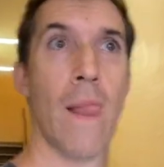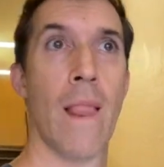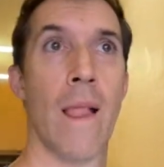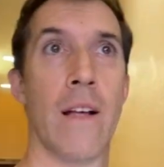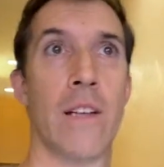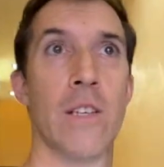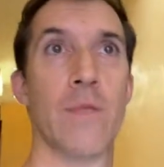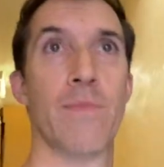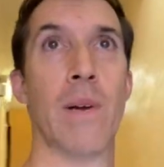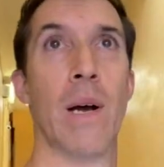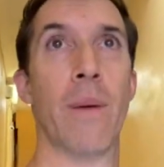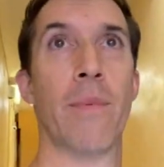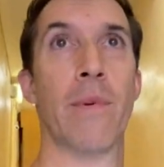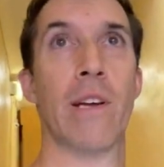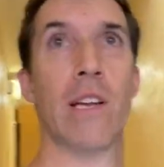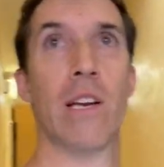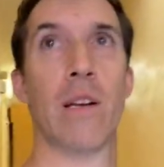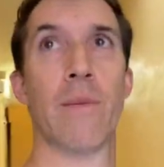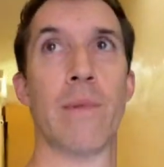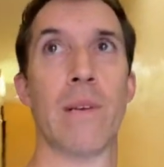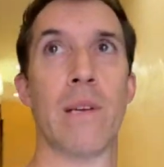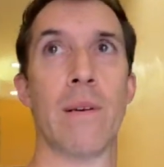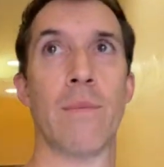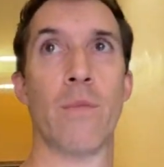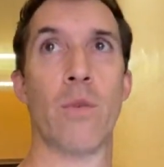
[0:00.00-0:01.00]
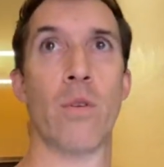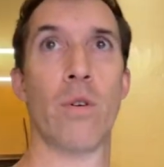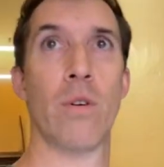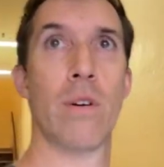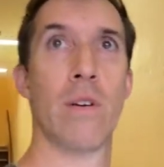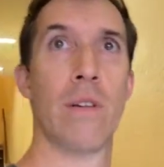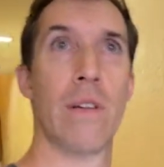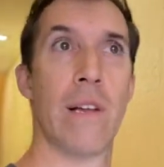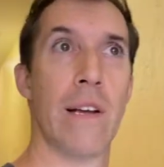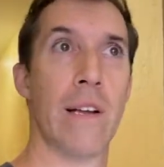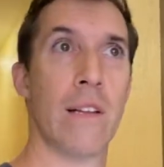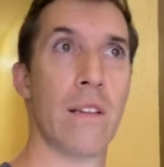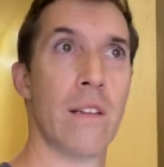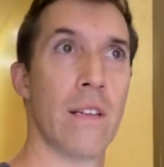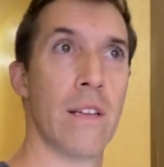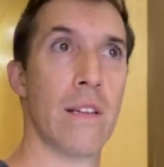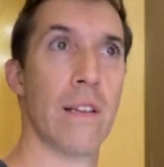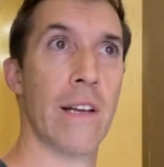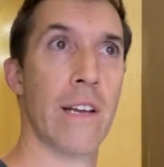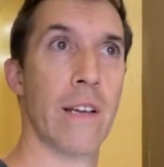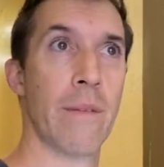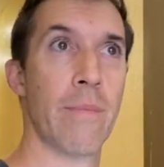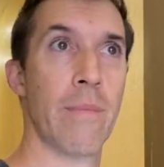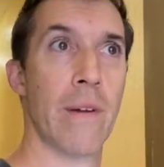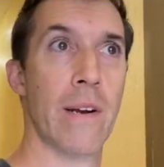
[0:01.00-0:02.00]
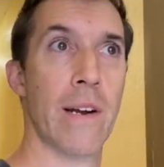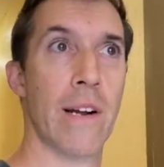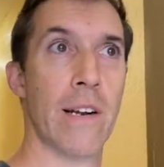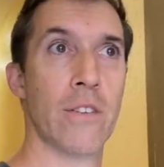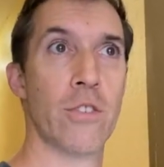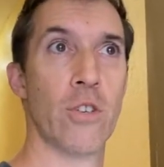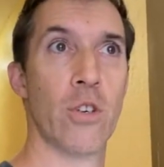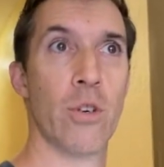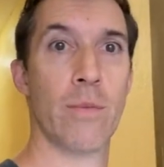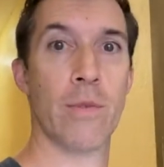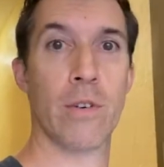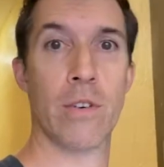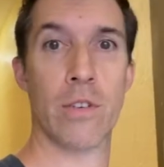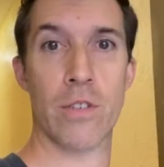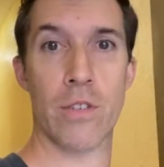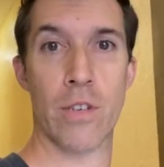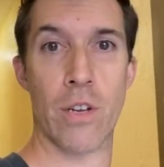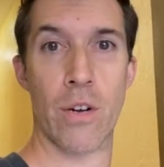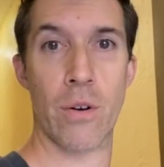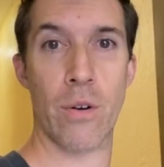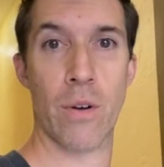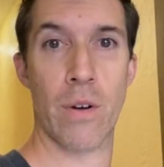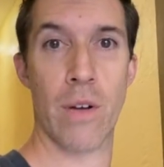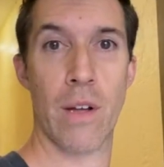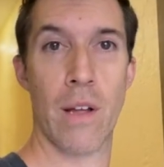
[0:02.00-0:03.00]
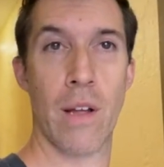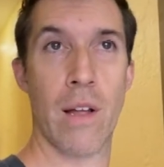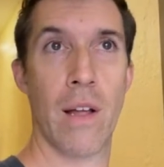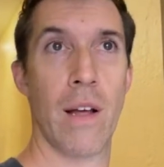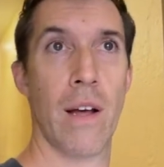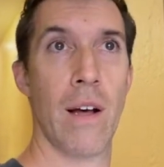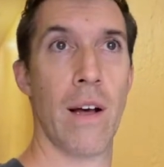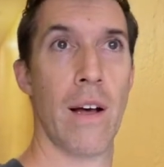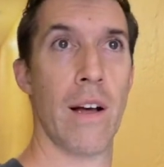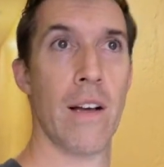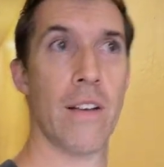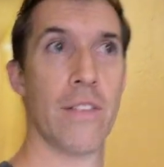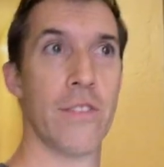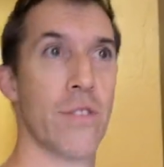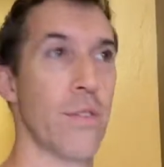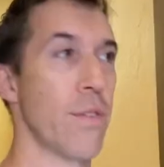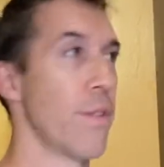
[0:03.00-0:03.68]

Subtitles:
it's probably going to be more likely like mid-October or so. So